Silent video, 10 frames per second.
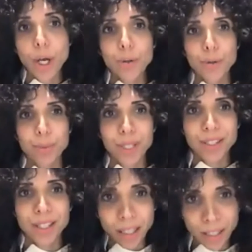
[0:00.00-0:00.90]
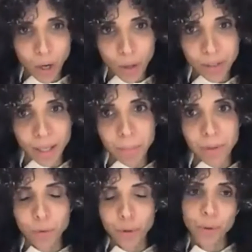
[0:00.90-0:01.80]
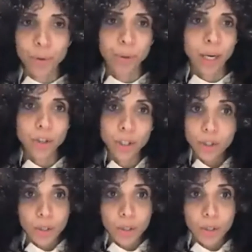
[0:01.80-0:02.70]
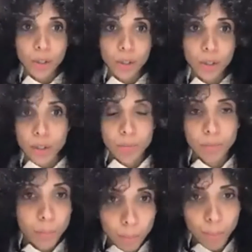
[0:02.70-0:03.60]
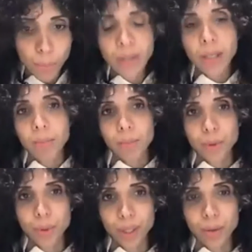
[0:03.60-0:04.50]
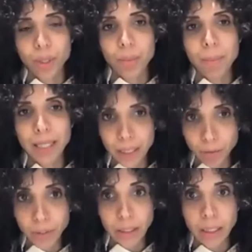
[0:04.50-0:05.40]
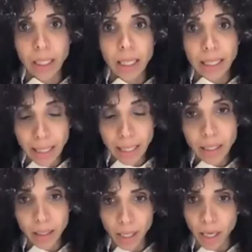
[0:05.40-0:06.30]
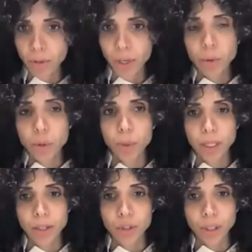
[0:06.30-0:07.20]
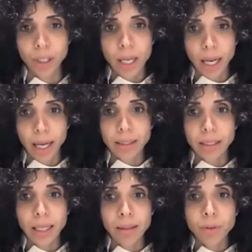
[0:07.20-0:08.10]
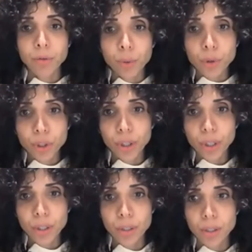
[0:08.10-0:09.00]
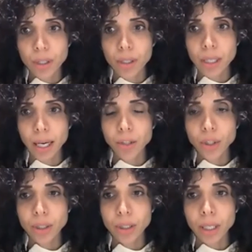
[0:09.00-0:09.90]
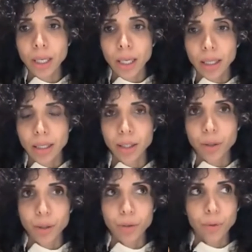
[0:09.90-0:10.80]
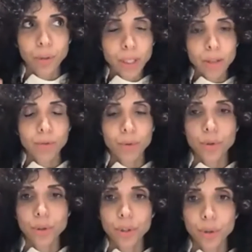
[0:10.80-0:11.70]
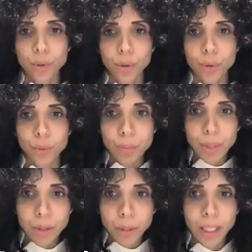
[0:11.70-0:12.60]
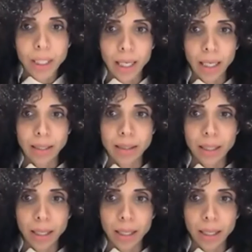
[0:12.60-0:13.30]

to be done on them before you actually just bring them to the medical field. Yet they have a huge potential, and the future is actually, like, if you look at the future, you would be looking at